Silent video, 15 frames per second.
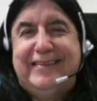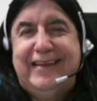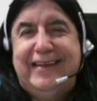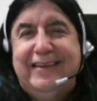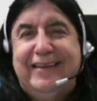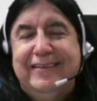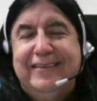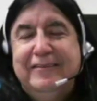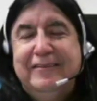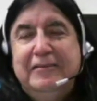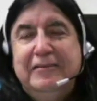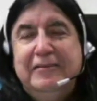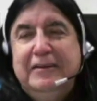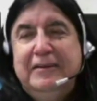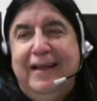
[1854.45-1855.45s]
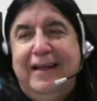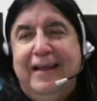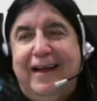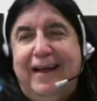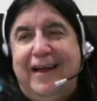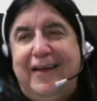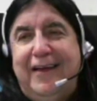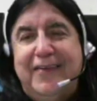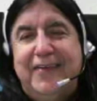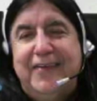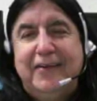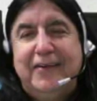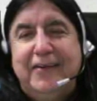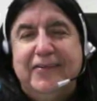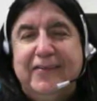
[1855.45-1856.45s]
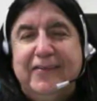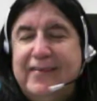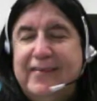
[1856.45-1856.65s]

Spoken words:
to social science.